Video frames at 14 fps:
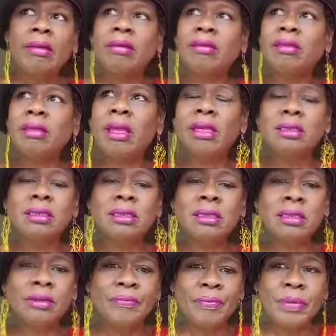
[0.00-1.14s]
the
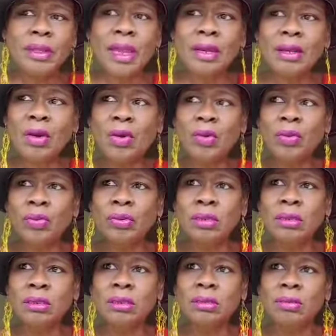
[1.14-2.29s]
things that
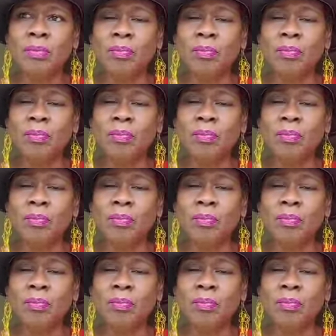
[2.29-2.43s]
goes